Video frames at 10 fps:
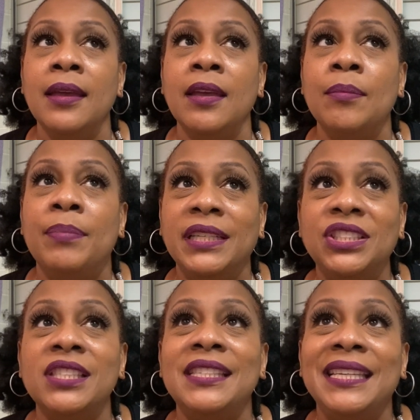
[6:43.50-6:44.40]
But
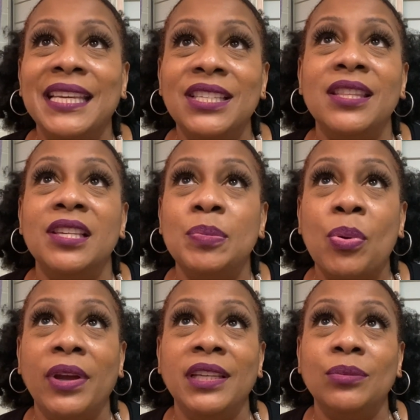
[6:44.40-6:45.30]
just to get to this
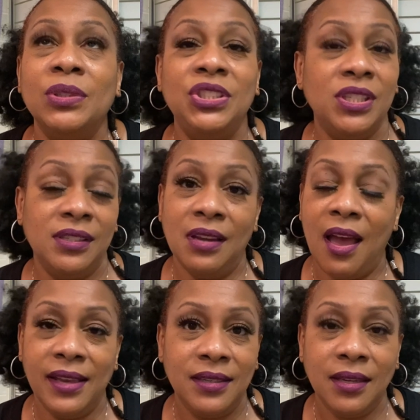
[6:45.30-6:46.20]
point was just
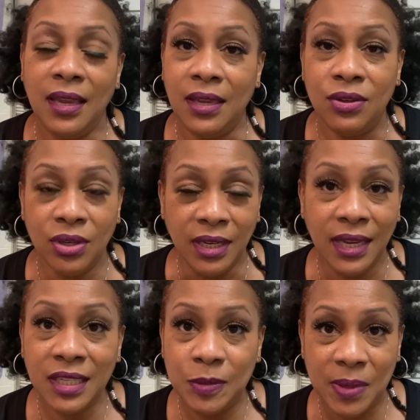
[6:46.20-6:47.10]
not a good
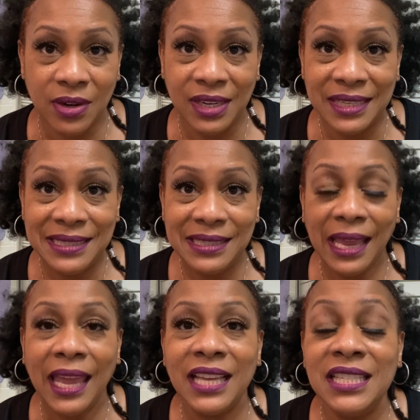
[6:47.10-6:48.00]
experience.
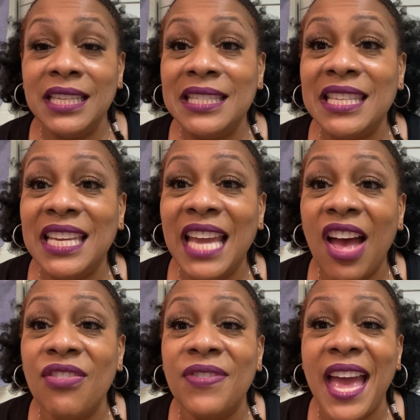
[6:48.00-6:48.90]
And to see how
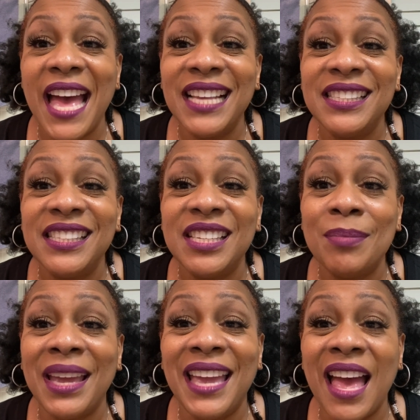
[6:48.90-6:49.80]
fast my
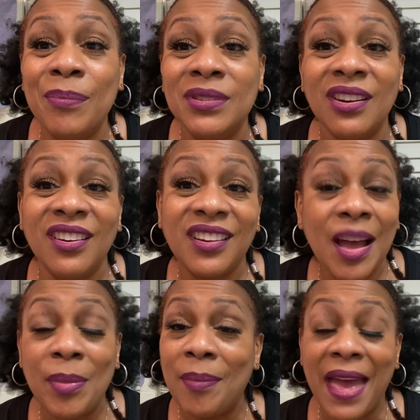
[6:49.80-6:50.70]
gaps are
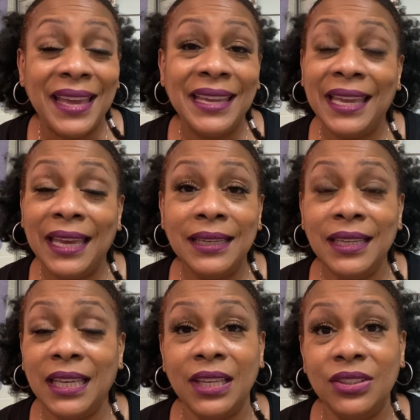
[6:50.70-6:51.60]
coming back again,
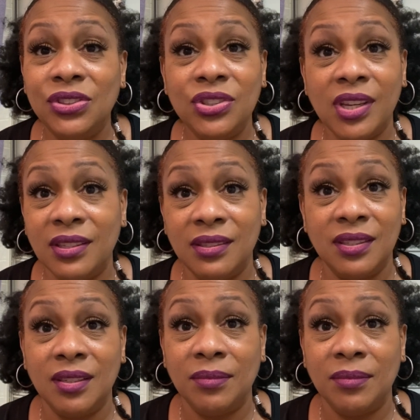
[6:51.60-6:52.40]
it's just